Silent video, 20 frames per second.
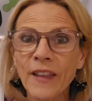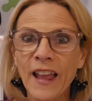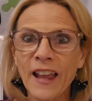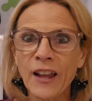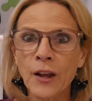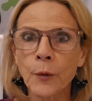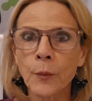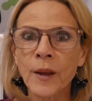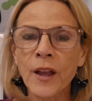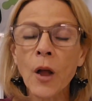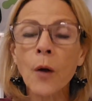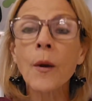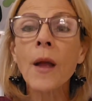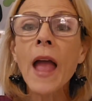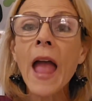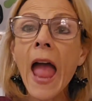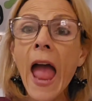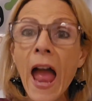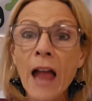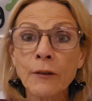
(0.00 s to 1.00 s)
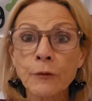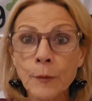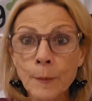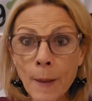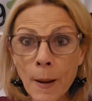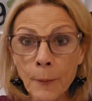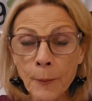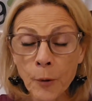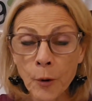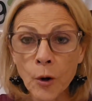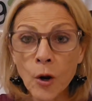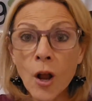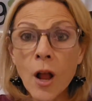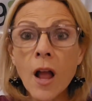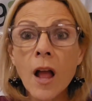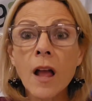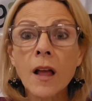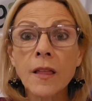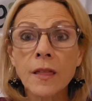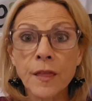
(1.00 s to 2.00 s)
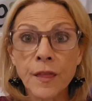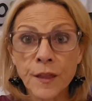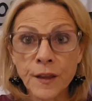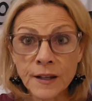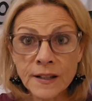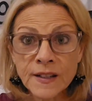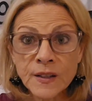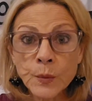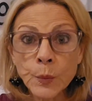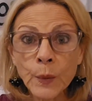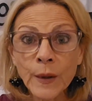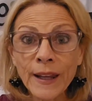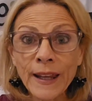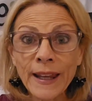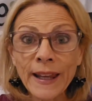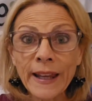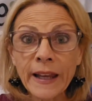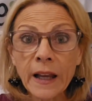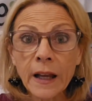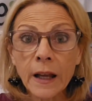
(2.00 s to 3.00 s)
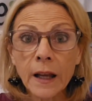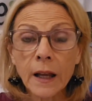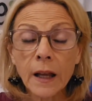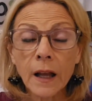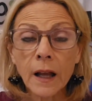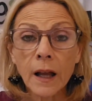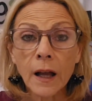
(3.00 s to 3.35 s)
Okay, here we go. And remember, this week,